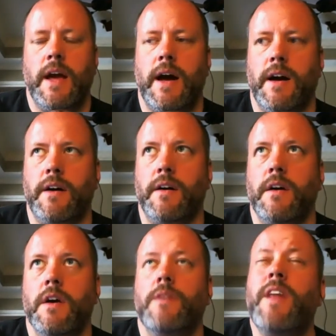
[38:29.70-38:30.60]
Uh,
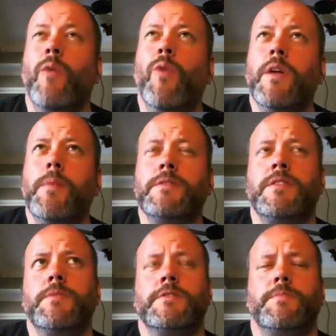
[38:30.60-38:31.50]
now, what about
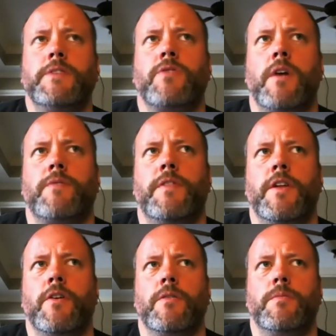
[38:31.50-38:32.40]
some of those spacecraft that
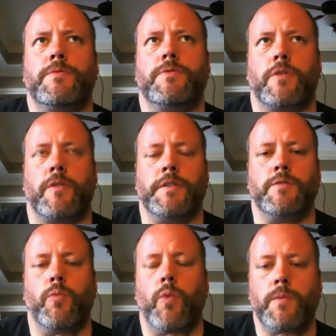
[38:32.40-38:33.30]
are sort of on
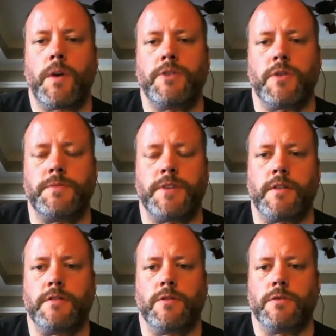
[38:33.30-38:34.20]
these one-way trips out
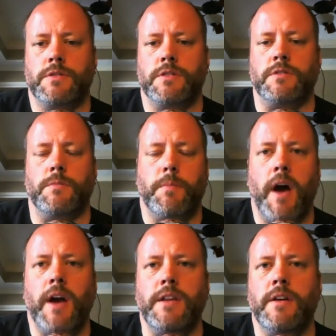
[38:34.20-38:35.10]
of the solar system? The
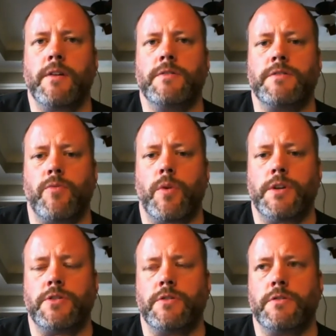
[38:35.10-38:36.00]
Pioneers, the
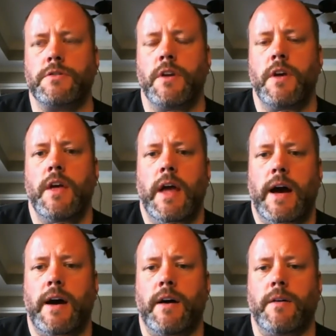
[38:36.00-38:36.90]
Voyagers,
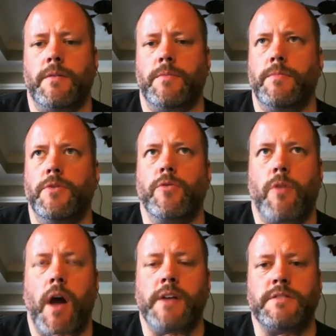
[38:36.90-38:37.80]
uh, New
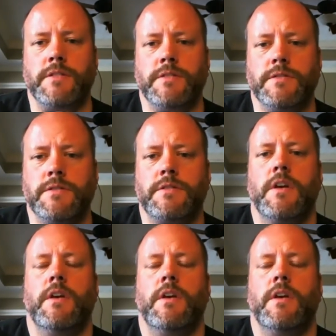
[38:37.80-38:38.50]
Horizons.